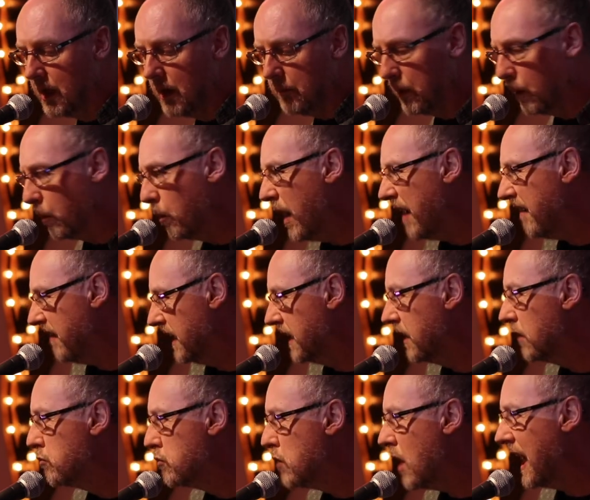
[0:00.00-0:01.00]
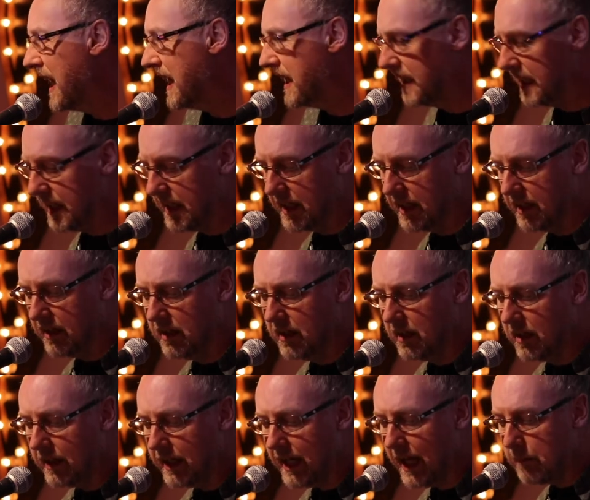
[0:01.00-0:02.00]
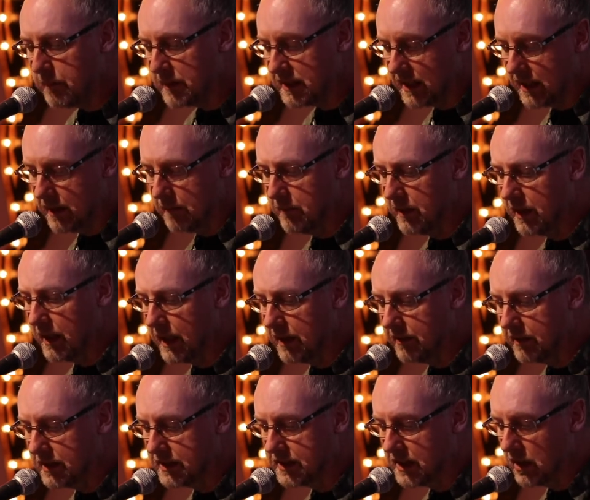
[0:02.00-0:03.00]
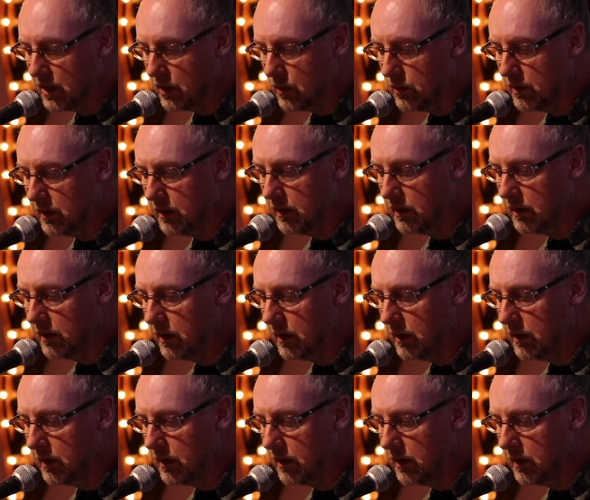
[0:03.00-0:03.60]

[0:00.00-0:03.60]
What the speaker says: but wearing the right gear kept him in the zone.